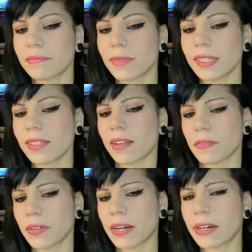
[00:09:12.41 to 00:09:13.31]
That's
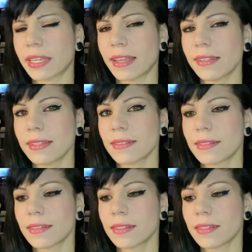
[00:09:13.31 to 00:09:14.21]
not fair, I guess.
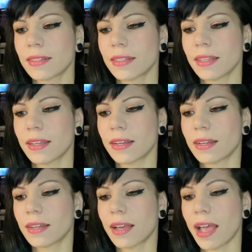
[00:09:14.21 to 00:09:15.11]

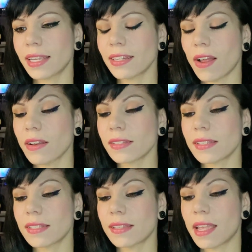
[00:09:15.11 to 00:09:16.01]
I can
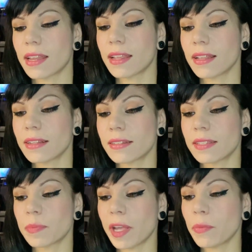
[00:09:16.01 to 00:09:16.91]
honestly say,
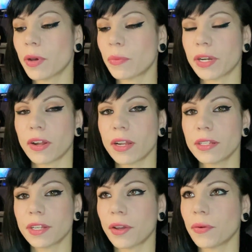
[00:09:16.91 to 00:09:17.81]
despite what went
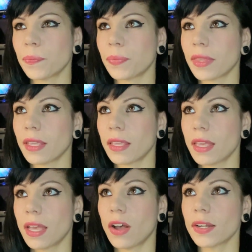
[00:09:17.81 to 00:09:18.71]
on, you know,
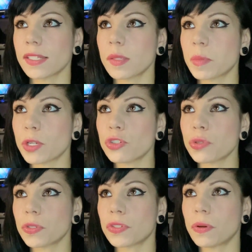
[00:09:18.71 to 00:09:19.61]
on a
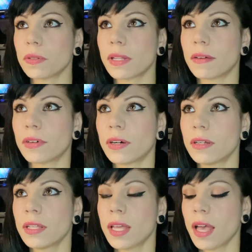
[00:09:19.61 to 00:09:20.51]
spiritual soul
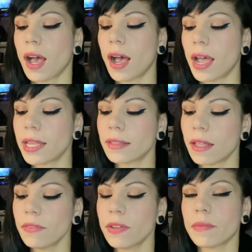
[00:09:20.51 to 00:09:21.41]
level, I
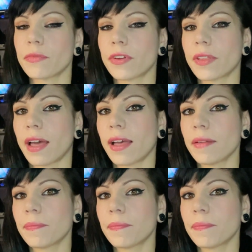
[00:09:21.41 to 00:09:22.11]
love him for that.